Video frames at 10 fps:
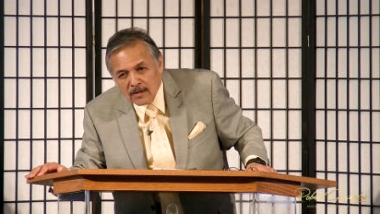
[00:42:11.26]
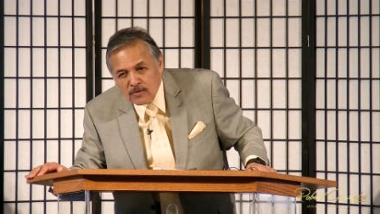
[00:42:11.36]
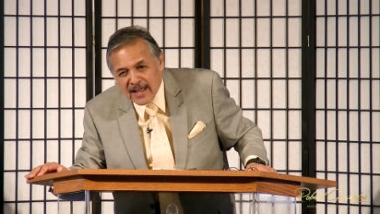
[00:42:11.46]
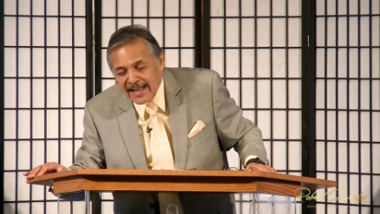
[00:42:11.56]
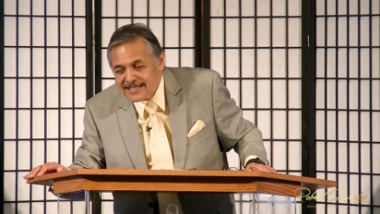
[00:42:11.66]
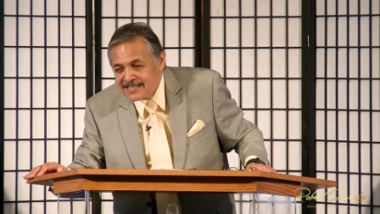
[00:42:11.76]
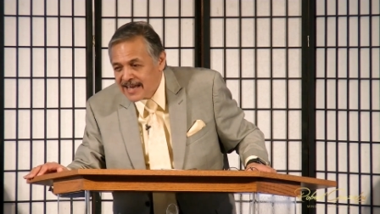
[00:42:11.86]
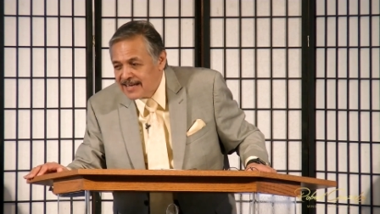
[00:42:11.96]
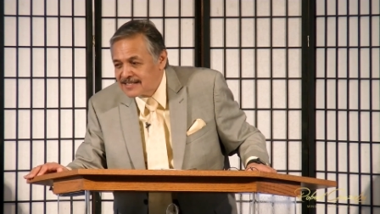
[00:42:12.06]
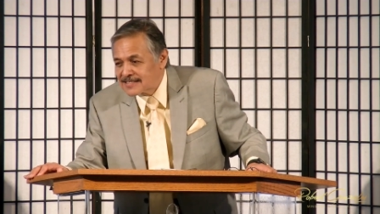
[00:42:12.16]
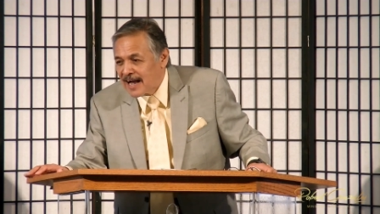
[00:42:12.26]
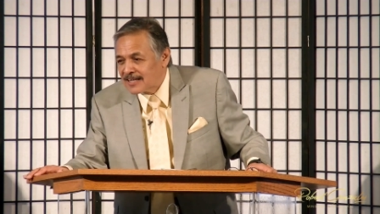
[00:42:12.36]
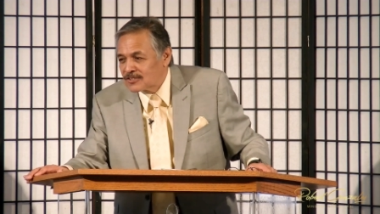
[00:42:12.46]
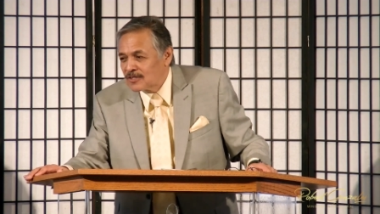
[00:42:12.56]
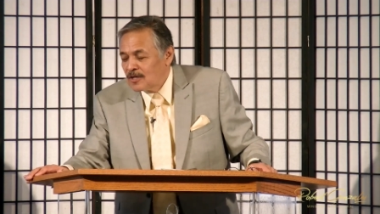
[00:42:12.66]
You can't say it's
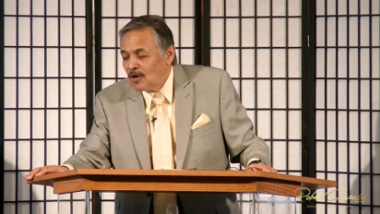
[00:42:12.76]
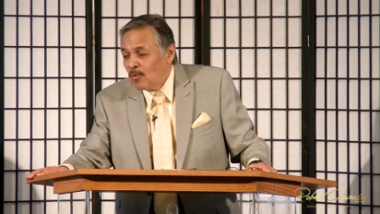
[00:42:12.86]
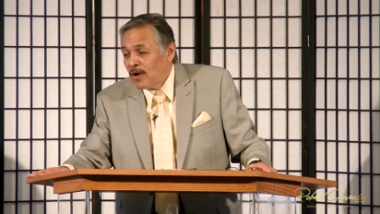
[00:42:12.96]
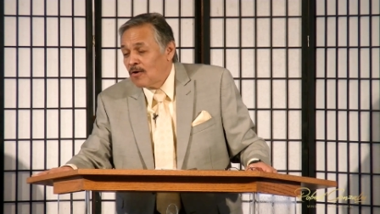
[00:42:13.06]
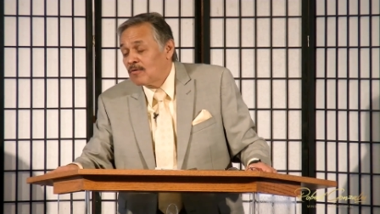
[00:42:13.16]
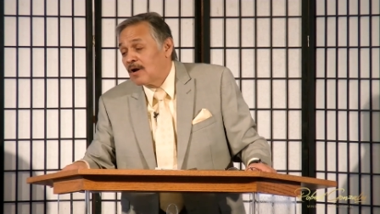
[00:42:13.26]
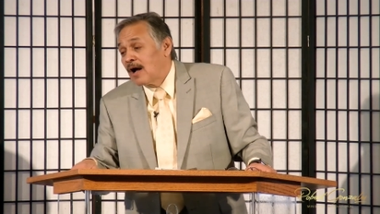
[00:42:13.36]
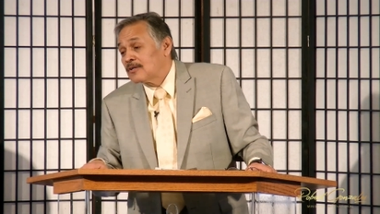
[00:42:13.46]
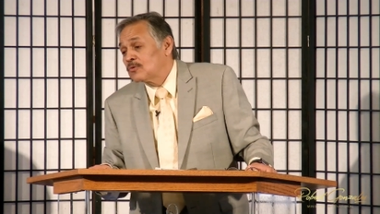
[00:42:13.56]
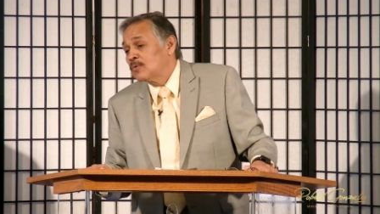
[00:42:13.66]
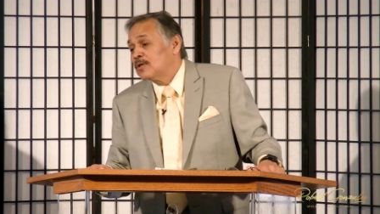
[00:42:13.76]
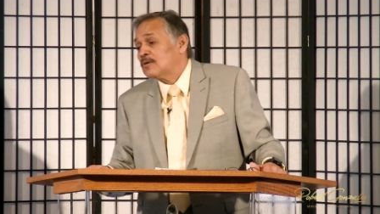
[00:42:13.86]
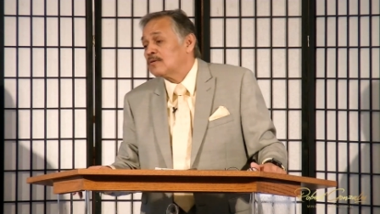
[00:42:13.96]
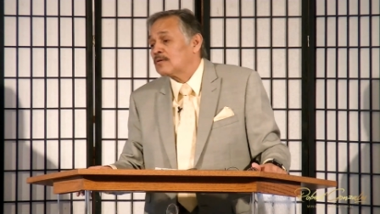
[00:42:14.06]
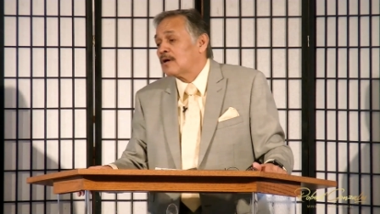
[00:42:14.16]
God's will. God
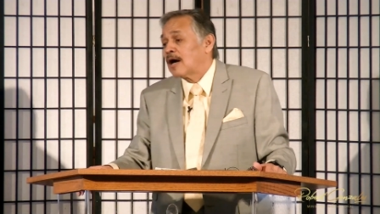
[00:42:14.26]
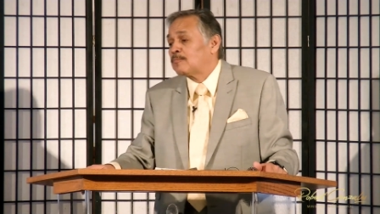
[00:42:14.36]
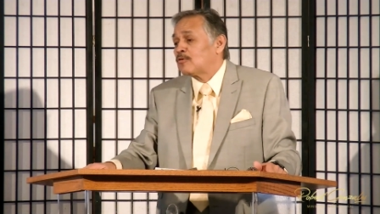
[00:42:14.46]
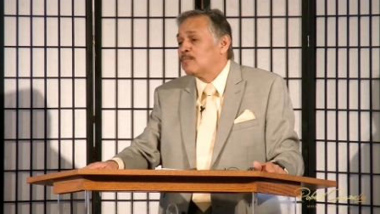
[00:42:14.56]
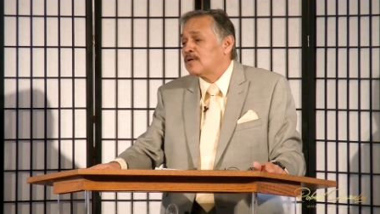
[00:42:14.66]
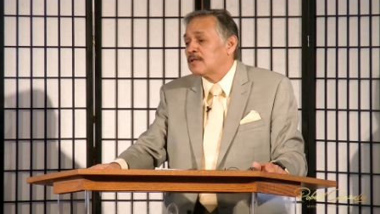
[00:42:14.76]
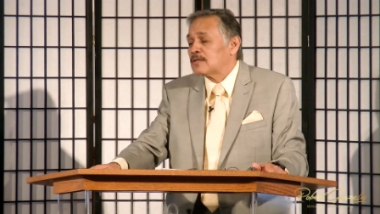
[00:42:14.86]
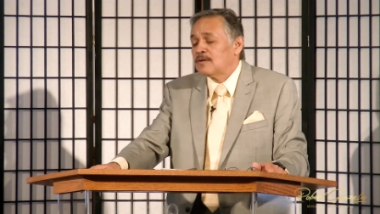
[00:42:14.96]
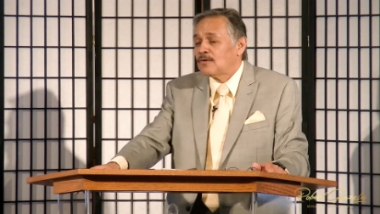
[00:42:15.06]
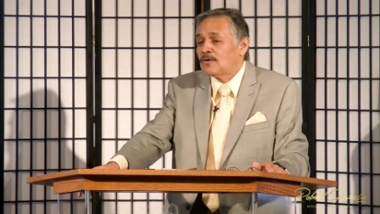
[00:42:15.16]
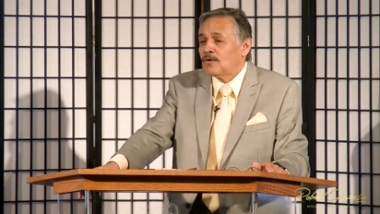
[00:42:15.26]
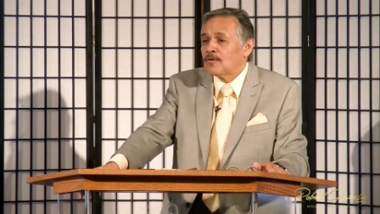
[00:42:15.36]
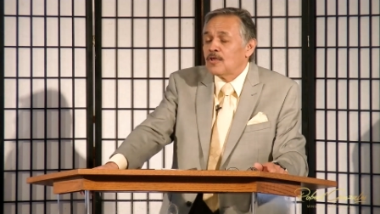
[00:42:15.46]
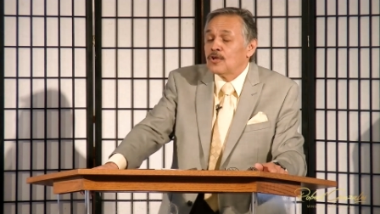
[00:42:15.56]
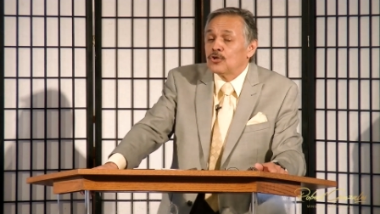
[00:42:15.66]
permitted that.
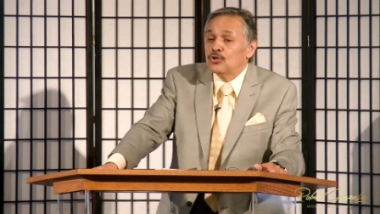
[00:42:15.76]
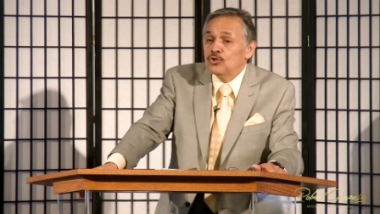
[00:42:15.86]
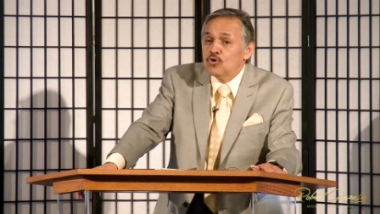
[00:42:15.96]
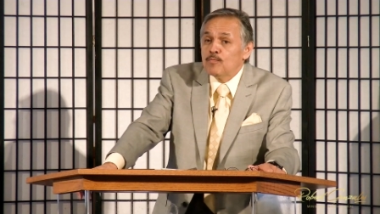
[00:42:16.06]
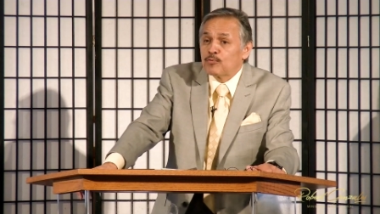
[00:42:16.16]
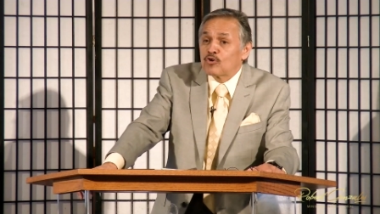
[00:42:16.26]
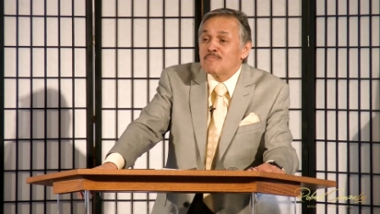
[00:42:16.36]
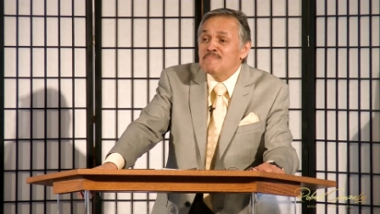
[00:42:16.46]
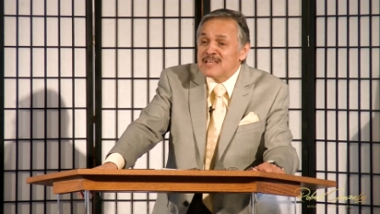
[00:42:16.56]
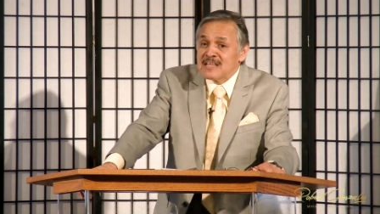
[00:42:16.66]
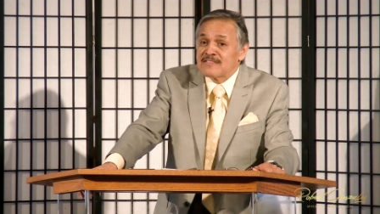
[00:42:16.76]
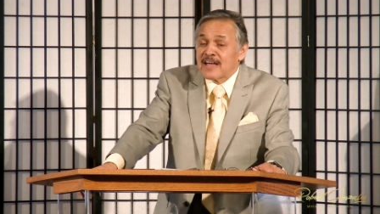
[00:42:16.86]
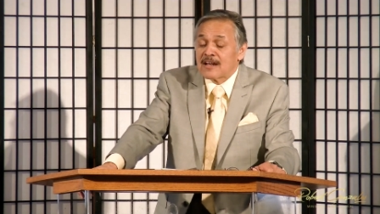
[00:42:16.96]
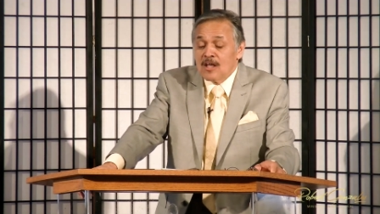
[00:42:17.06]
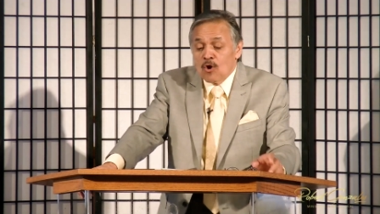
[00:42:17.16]
No. You permitted
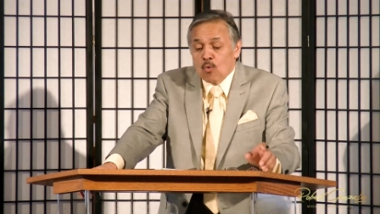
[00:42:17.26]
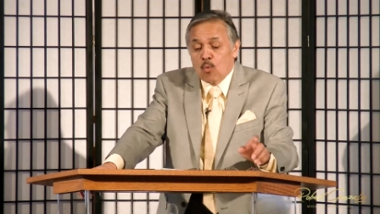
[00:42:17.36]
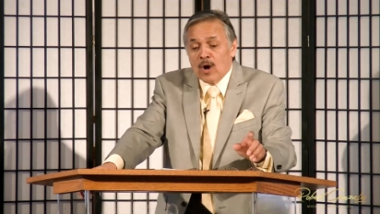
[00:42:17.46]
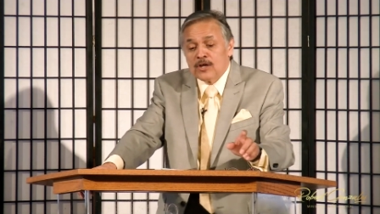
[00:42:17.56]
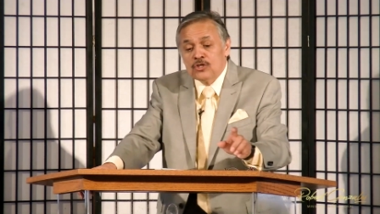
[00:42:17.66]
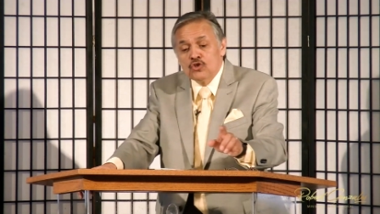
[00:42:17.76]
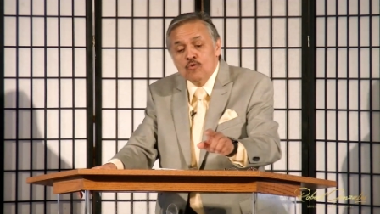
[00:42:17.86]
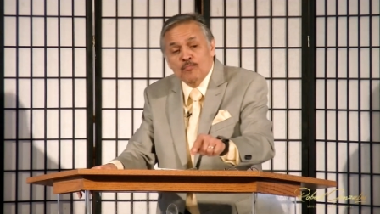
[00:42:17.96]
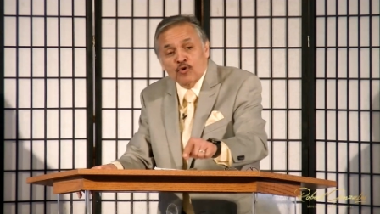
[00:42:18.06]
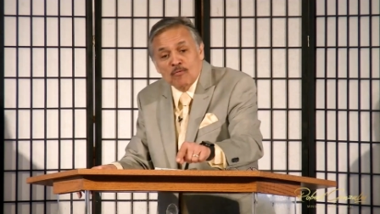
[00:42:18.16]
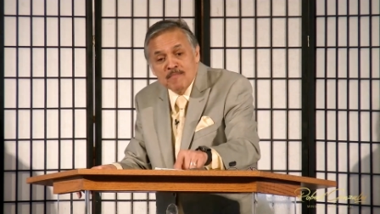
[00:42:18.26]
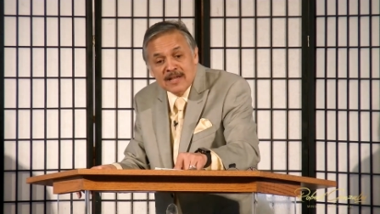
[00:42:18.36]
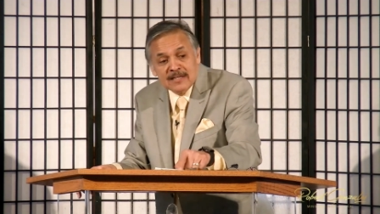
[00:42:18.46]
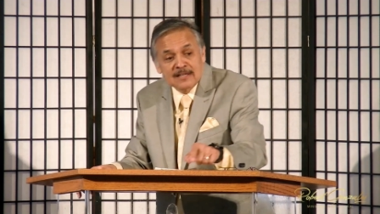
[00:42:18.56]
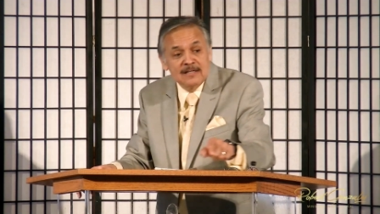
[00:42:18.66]
that. What you
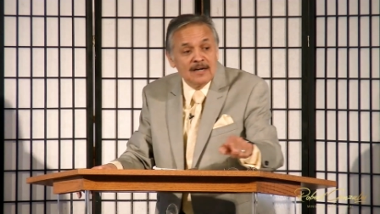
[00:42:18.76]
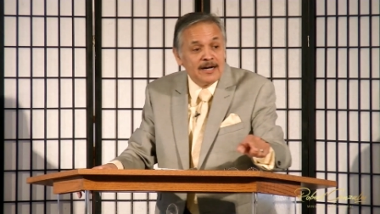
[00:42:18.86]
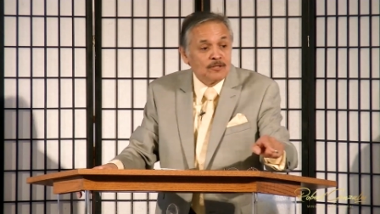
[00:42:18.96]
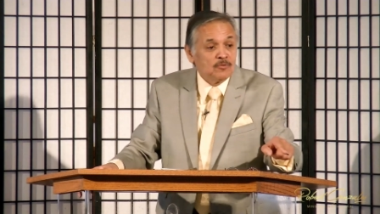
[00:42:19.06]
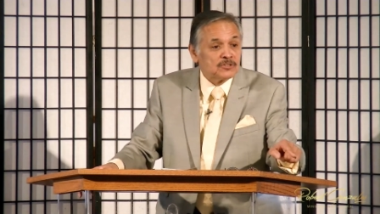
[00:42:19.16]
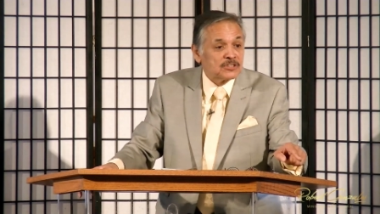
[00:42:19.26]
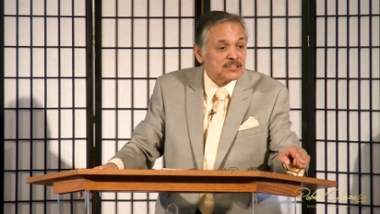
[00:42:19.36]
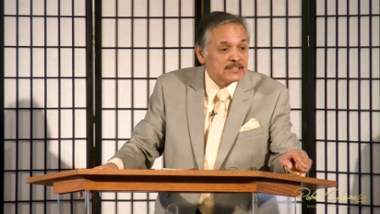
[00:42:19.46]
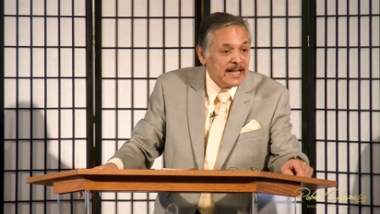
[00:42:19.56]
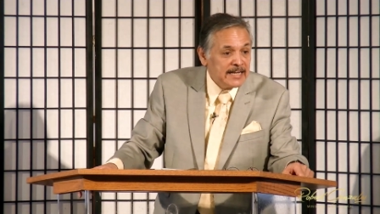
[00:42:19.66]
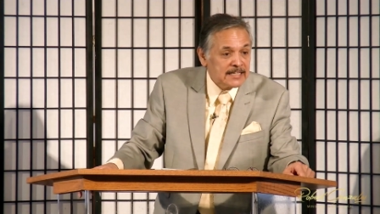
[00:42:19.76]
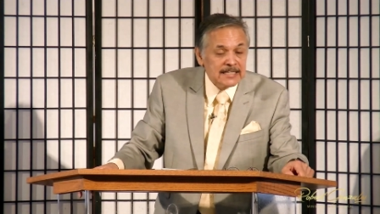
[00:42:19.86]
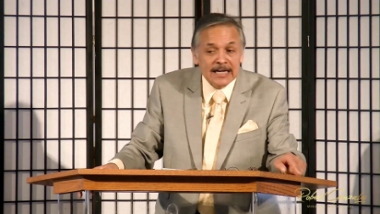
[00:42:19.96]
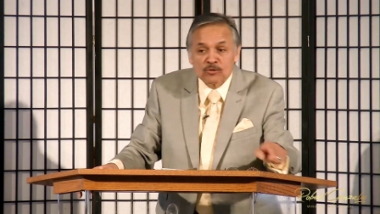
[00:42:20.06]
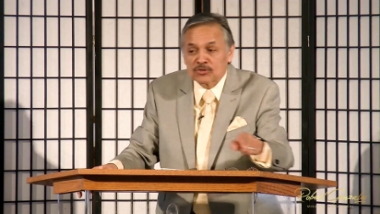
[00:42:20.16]
permit, God will sustain
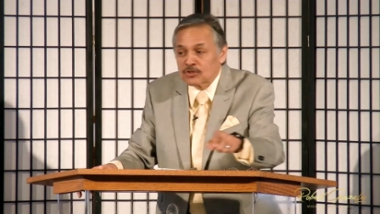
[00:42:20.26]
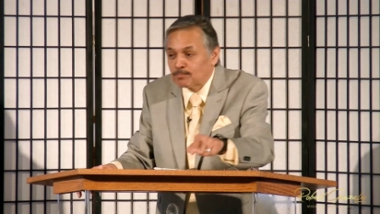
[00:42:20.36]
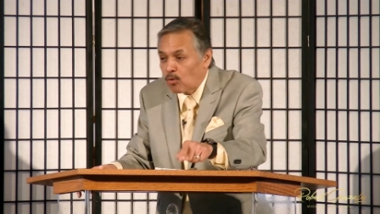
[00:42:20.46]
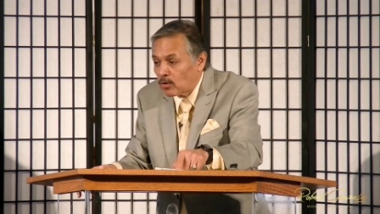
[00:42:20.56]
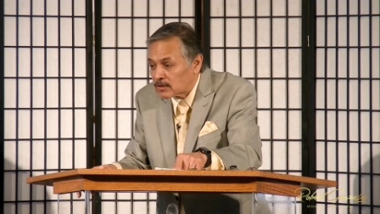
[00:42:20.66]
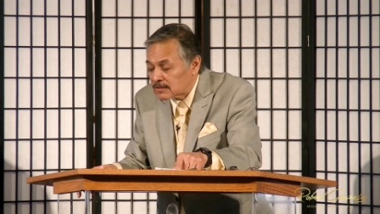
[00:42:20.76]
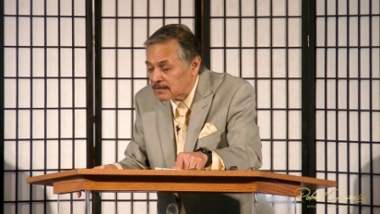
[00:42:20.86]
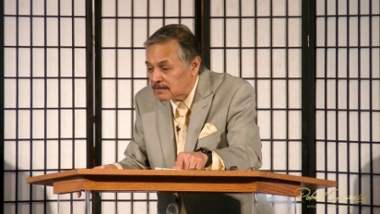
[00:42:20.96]
and God will support.